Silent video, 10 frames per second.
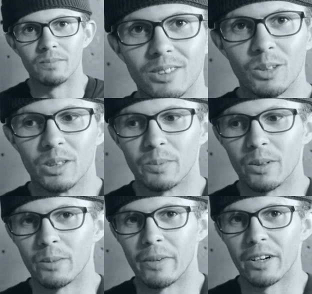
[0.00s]
so he's
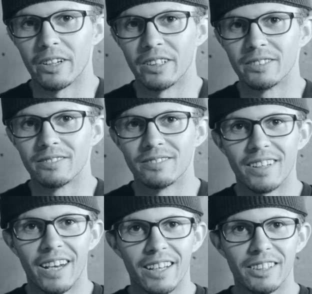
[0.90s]
both American
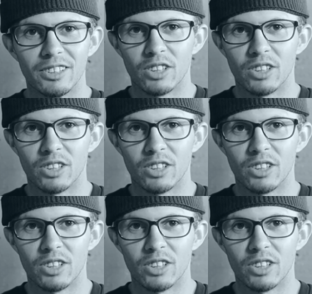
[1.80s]
and he's